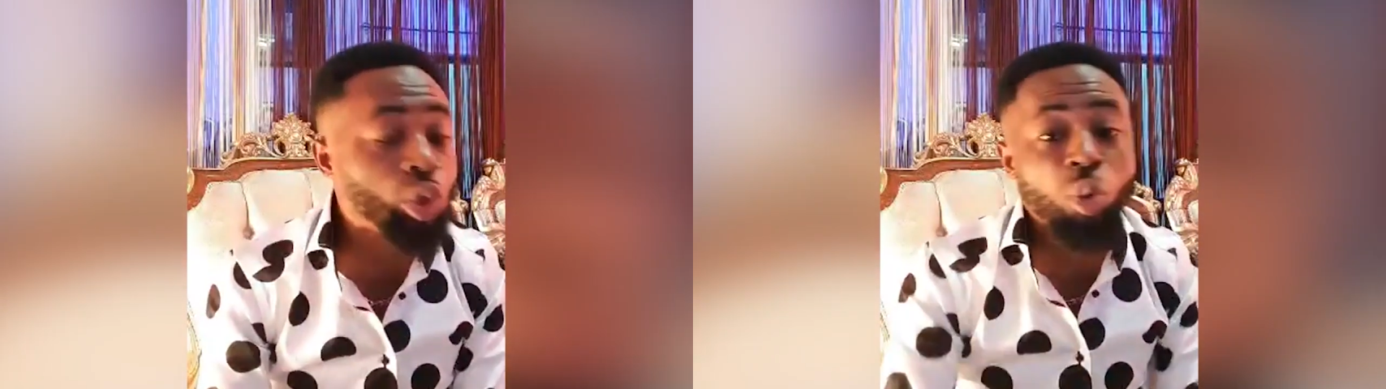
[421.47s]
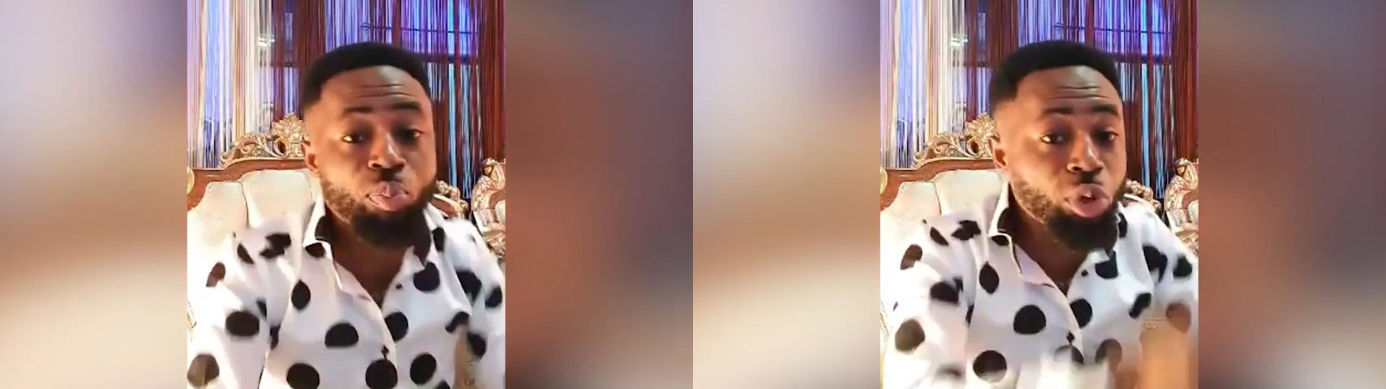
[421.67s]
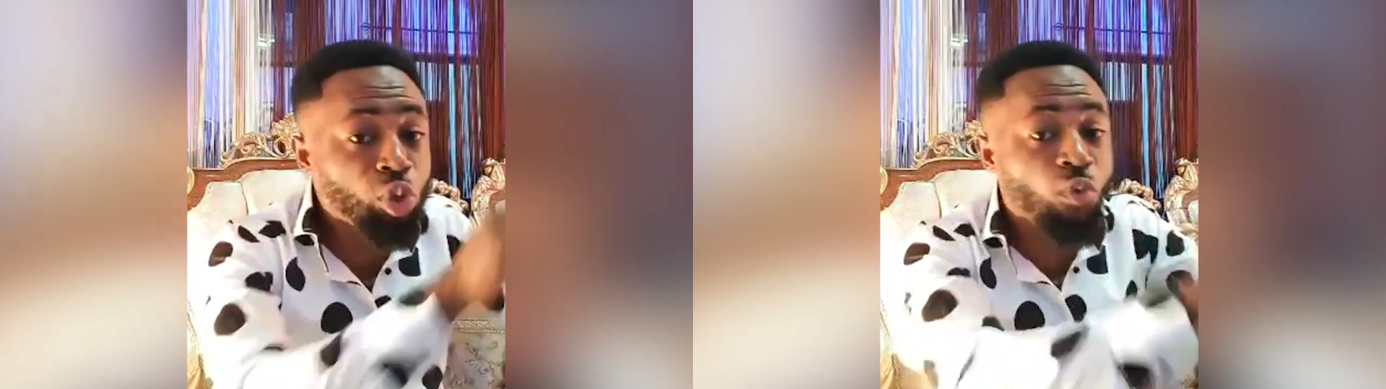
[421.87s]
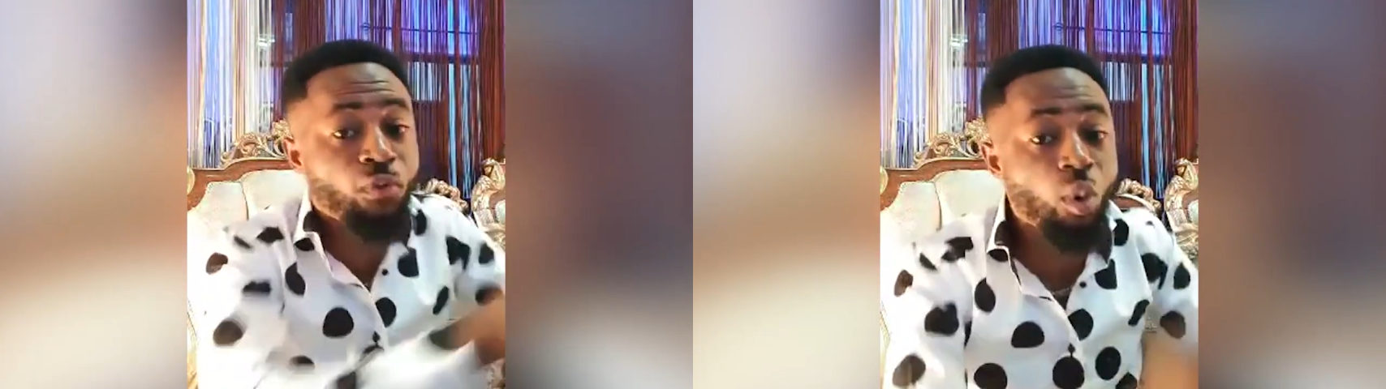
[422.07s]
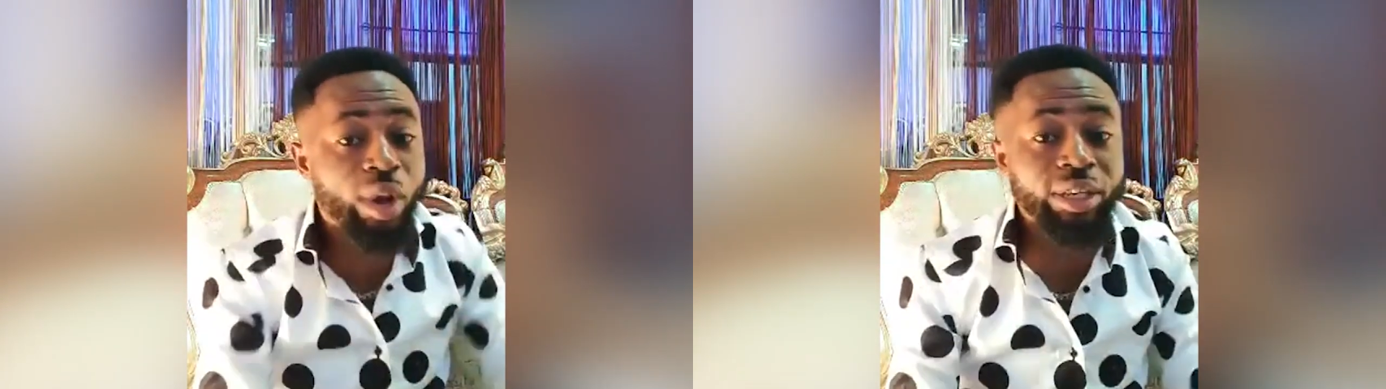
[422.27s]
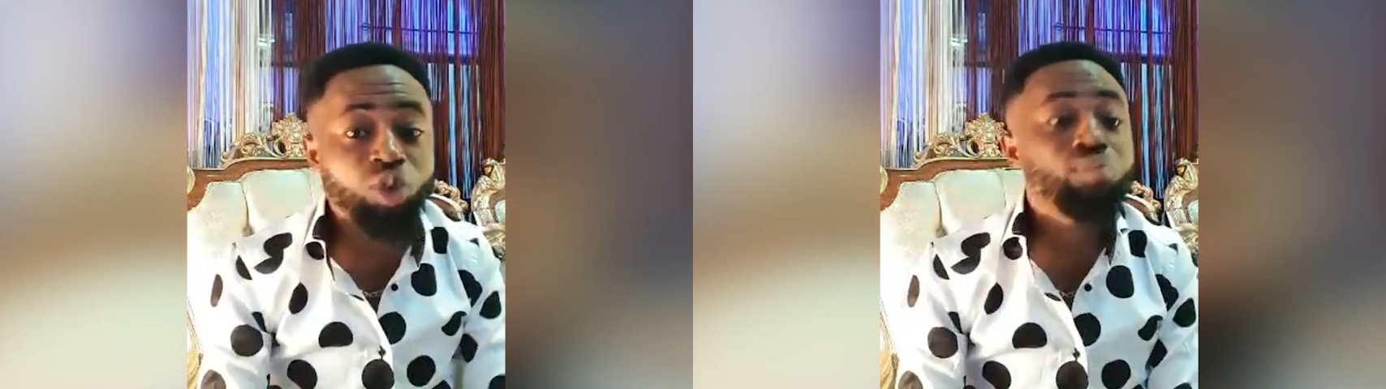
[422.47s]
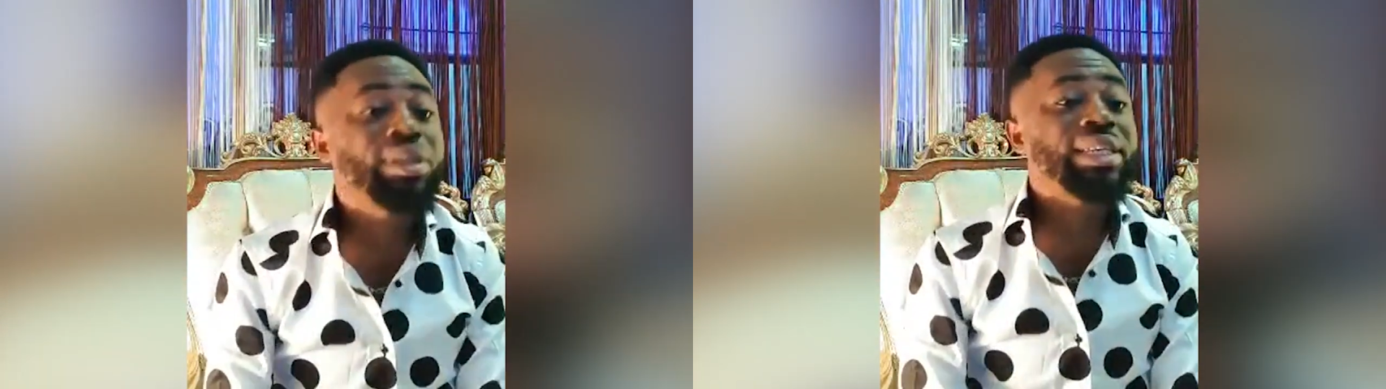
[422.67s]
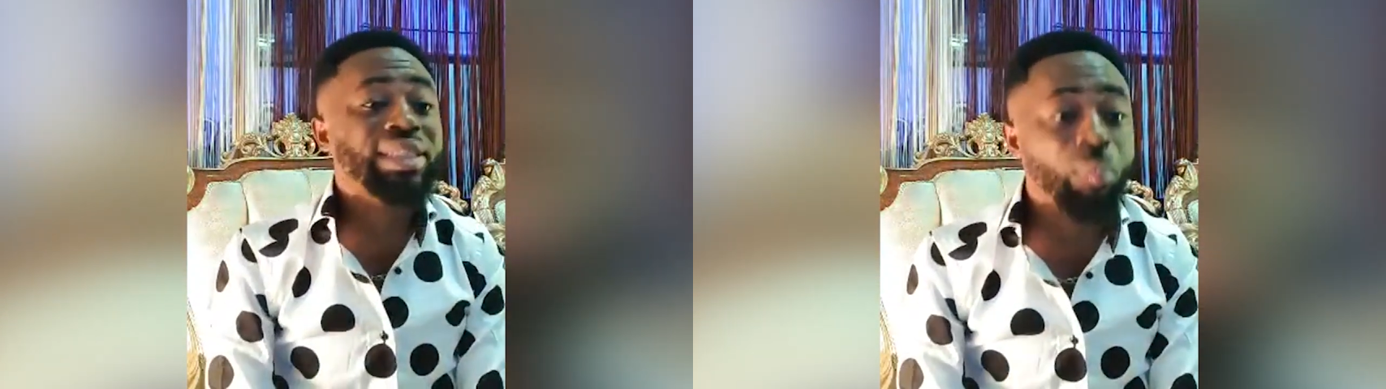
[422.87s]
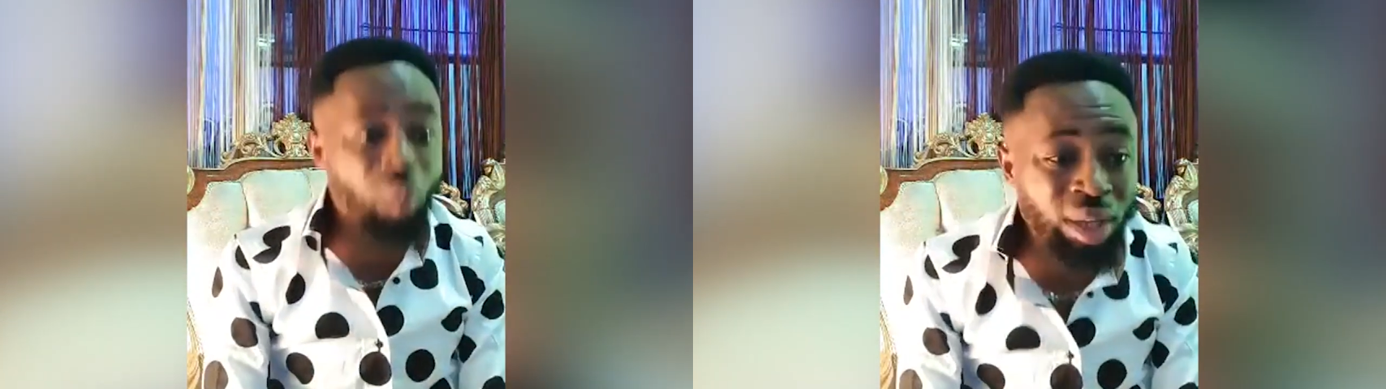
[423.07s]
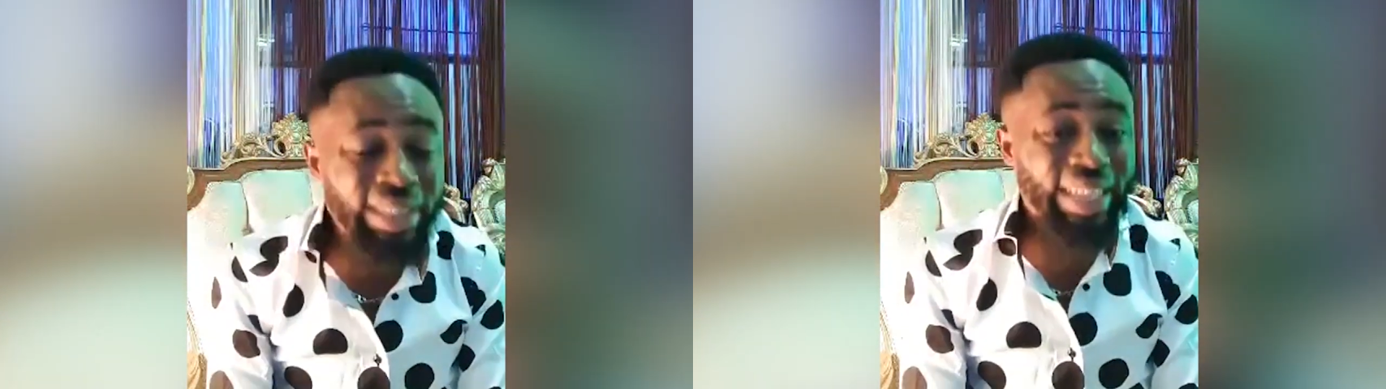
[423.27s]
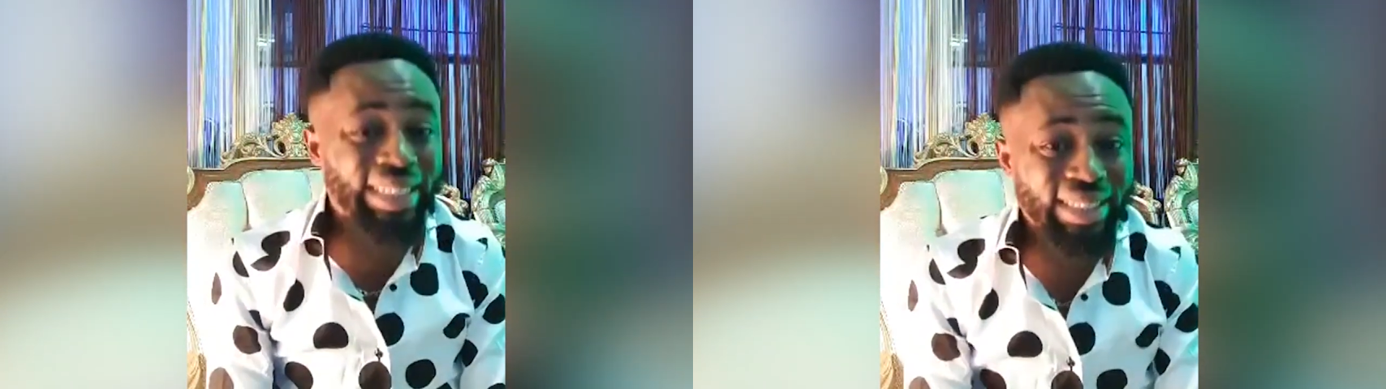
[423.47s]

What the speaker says: you or push you forward, you'll be disappointed.